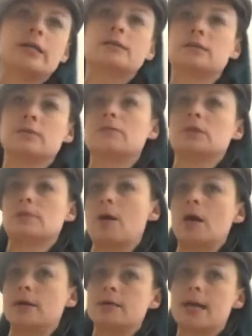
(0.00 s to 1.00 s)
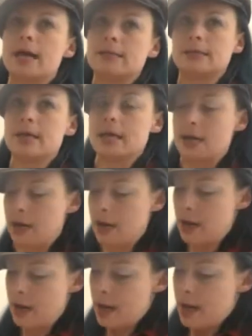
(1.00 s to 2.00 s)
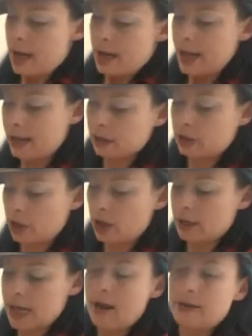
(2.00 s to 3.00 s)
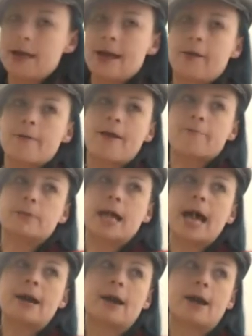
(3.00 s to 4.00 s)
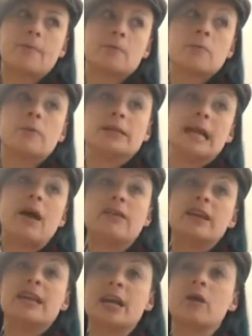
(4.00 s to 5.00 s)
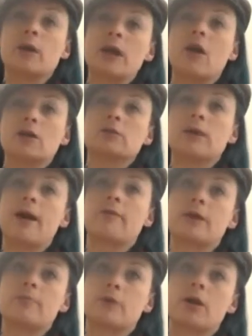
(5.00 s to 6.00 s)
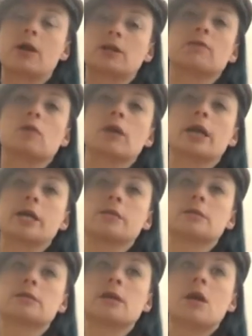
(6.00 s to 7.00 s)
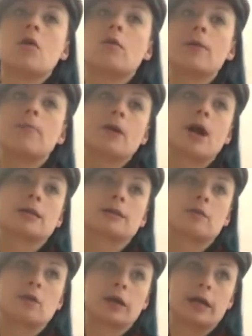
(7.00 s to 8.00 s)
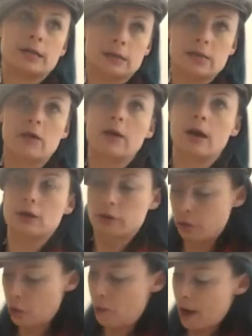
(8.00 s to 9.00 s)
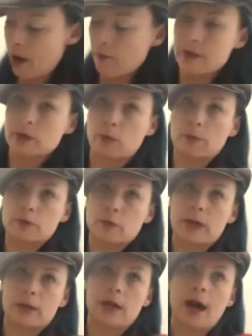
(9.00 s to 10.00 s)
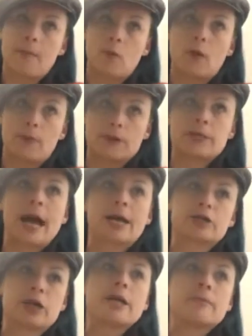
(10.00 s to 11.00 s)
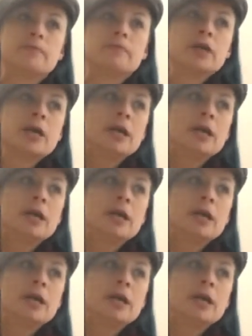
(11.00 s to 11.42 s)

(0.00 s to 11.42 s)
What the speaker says: and some small intestine. And sure, down in here we have bladder, but down in here we also have reproductive organs. Reproductive organs, so in our true pelvis we're doing a lot more protection